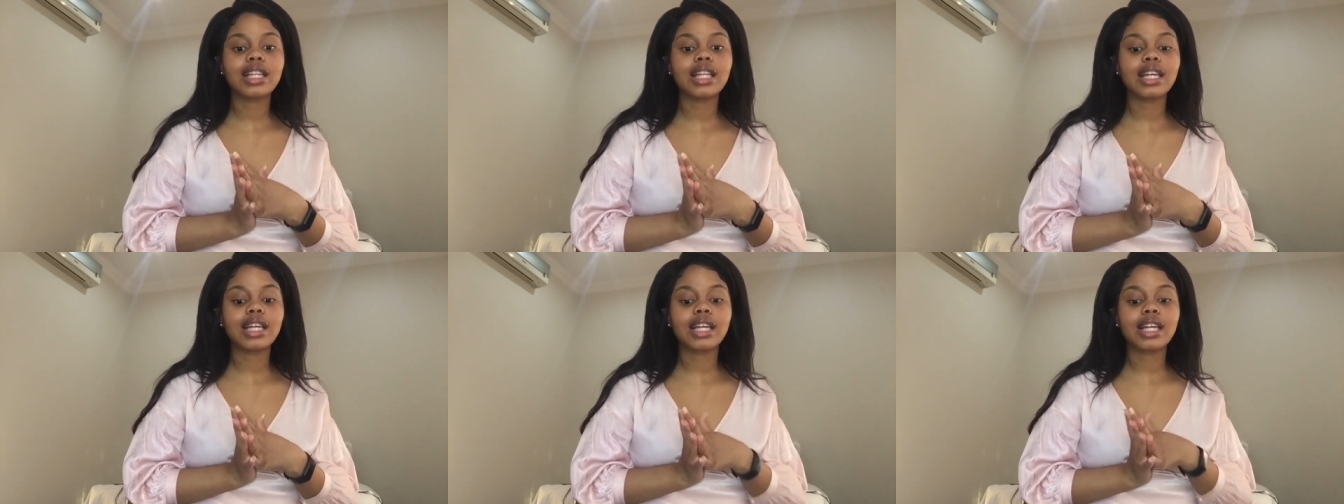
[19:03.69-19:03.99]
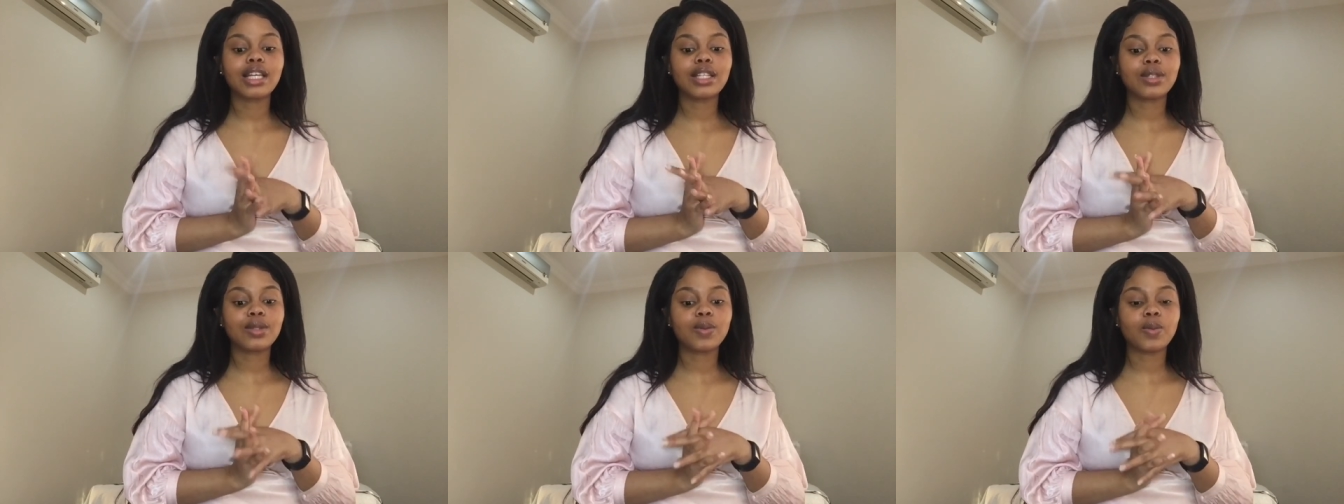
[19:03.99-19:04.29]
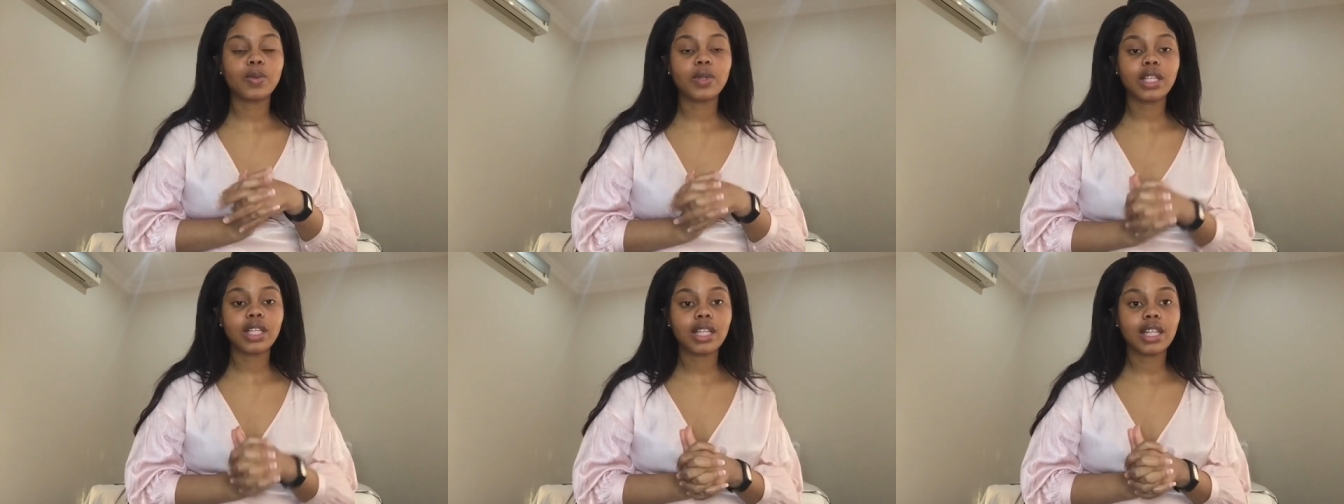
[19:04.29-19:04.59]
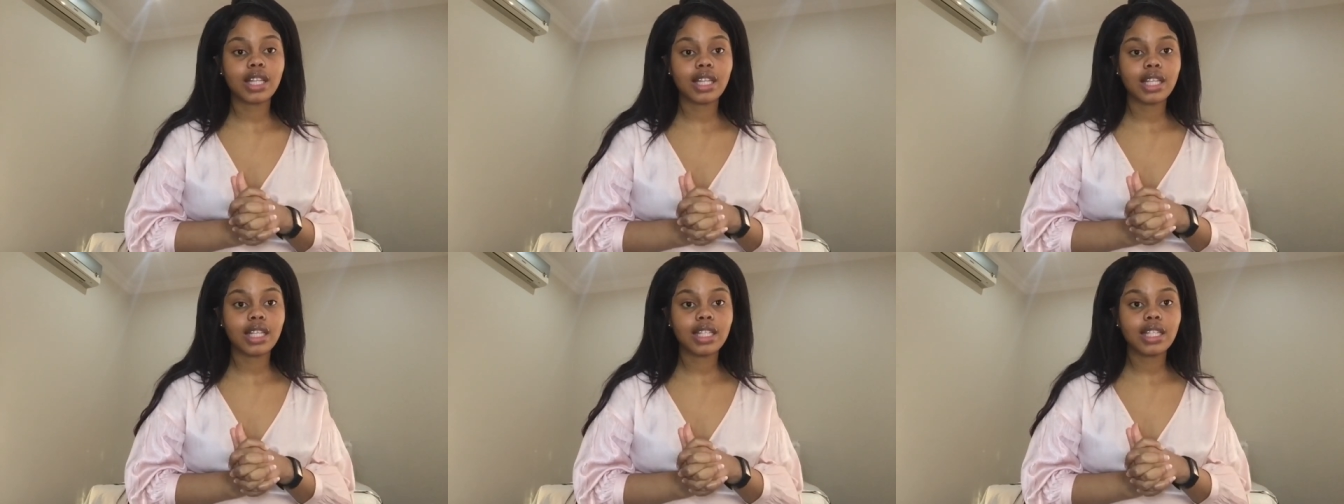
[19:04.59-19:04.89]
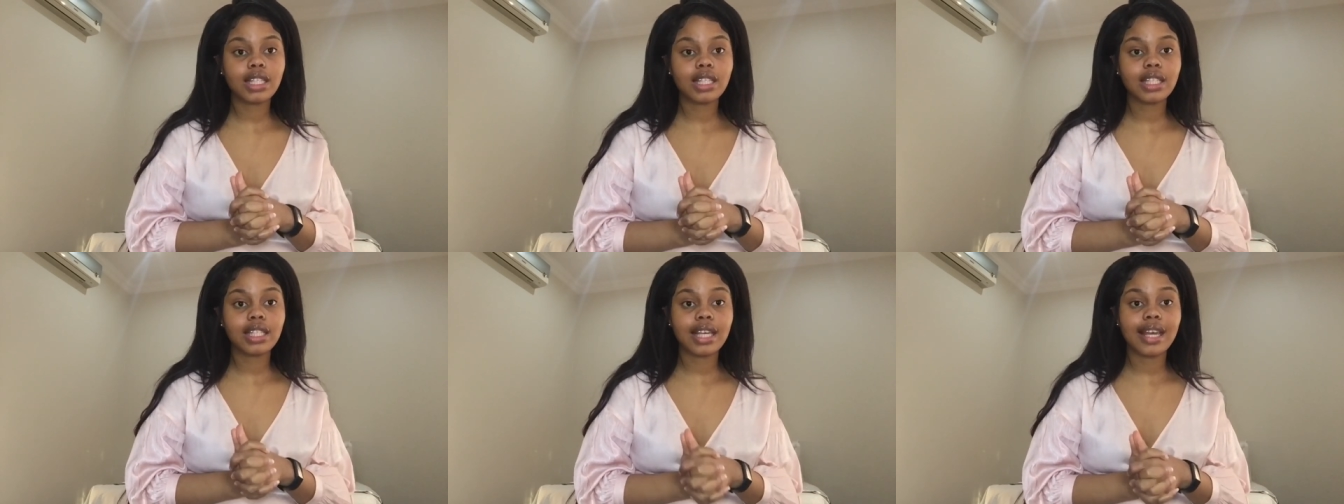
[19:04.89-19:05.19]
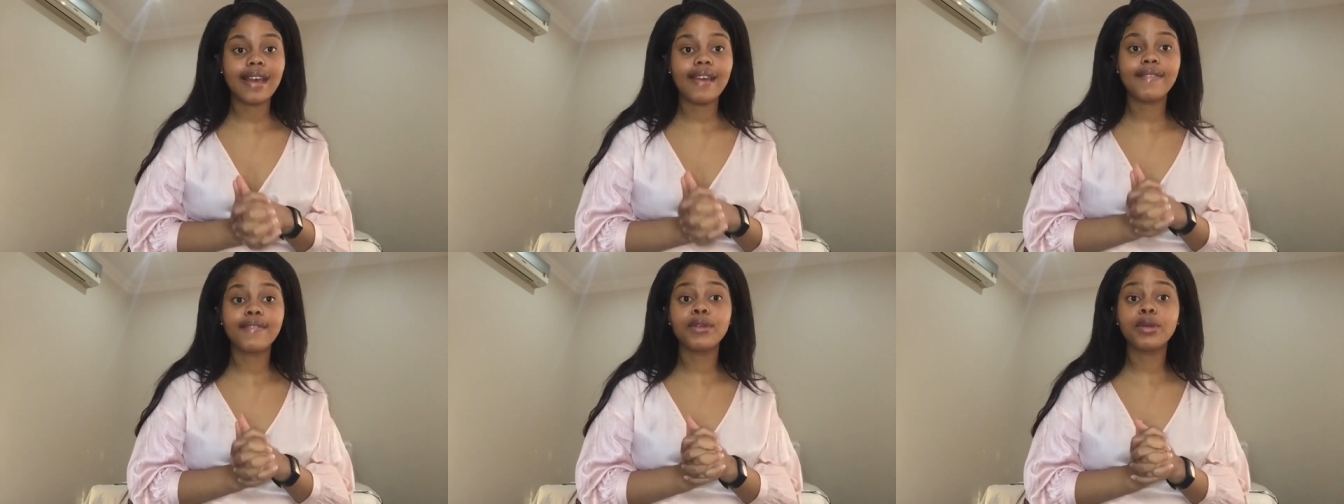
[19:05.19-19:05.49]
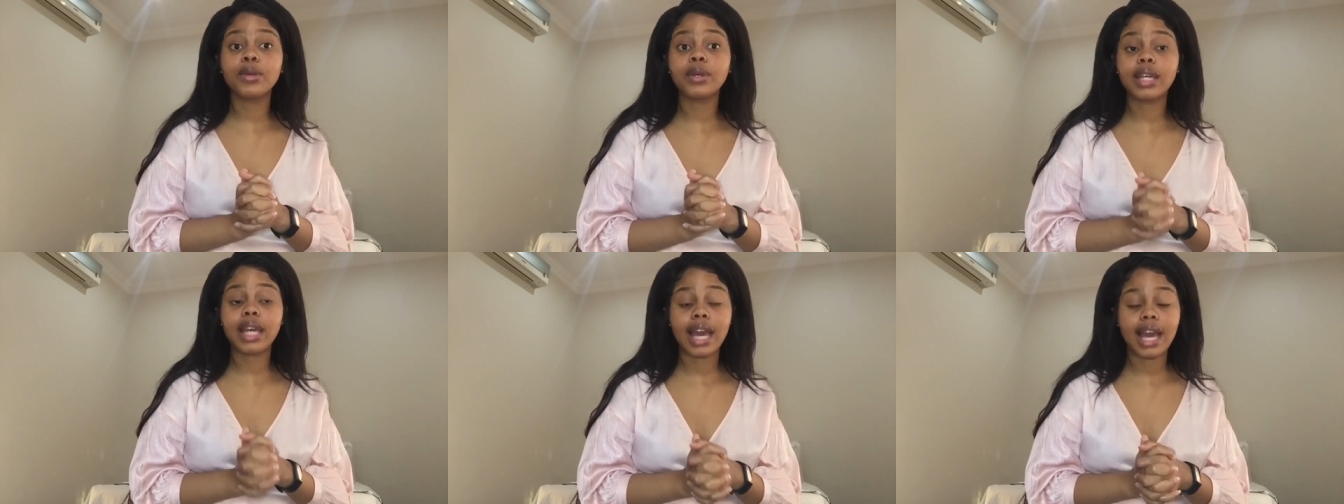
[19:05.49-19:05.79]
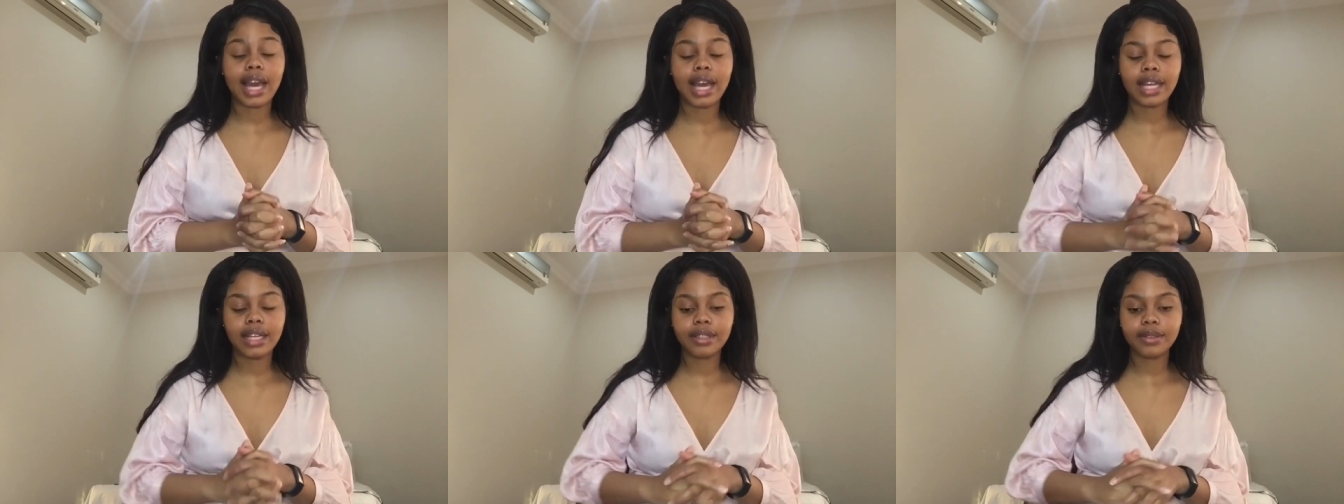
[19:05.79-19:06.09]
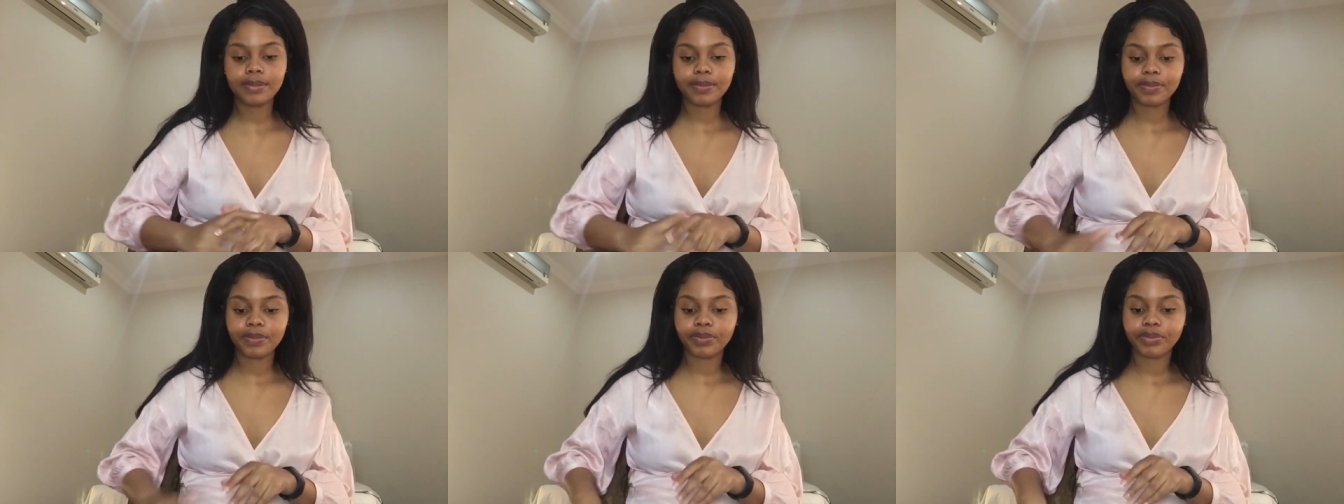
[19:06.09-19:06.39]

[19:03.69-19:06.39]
think it's worth it if you can